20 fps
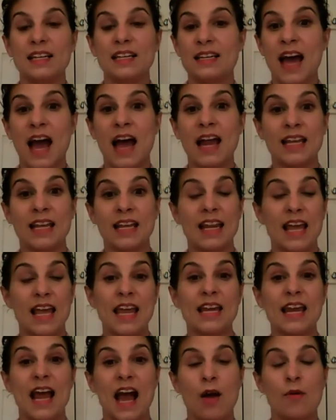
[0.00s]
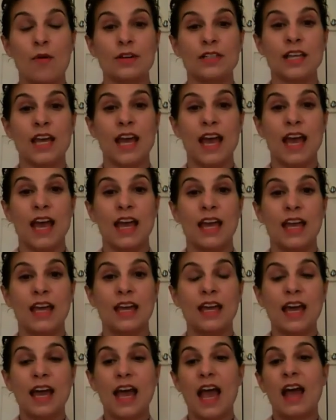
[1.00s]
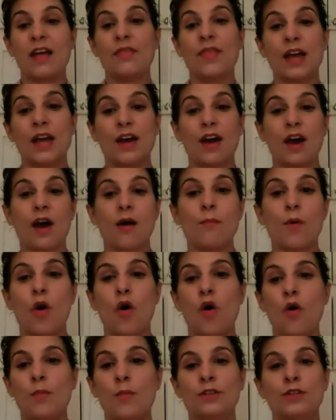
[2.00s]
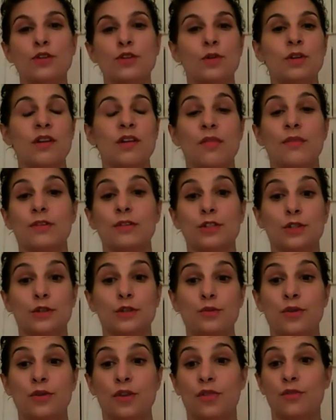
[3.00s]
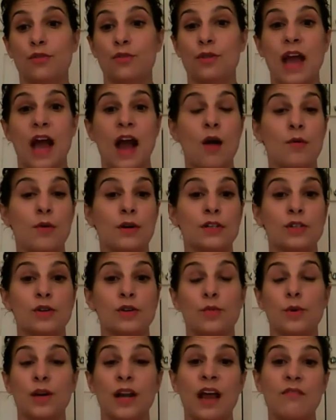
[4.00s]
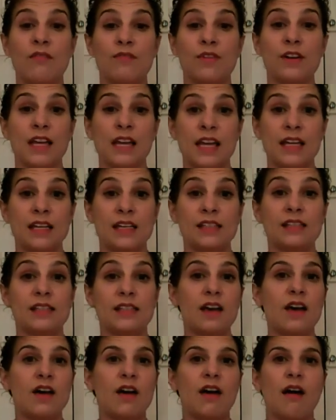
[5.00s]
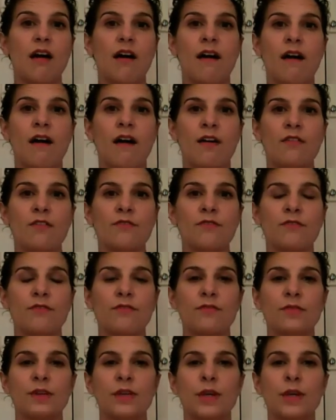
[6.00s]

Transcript: not an 8-hour day and then come home and do another 2 to 3 hours or whatever it is of,